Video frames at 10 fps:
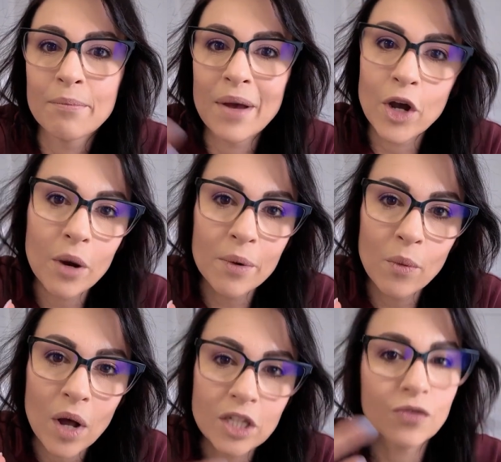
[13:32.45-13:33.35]
my Garmin
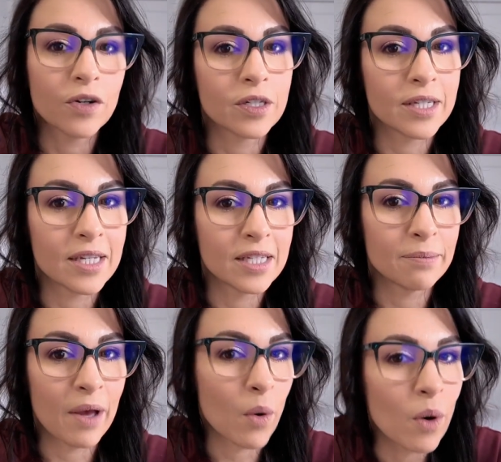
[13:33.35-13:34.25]
watch versus
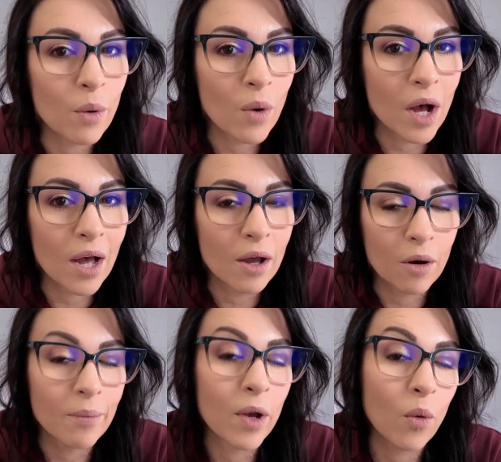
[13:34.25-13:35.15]
my Oura watch or
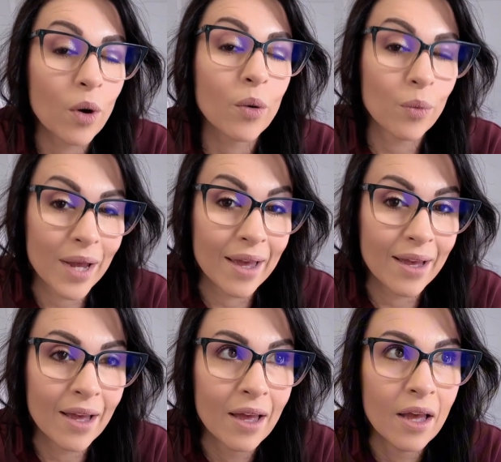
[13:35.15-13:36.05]
my Oura Ring.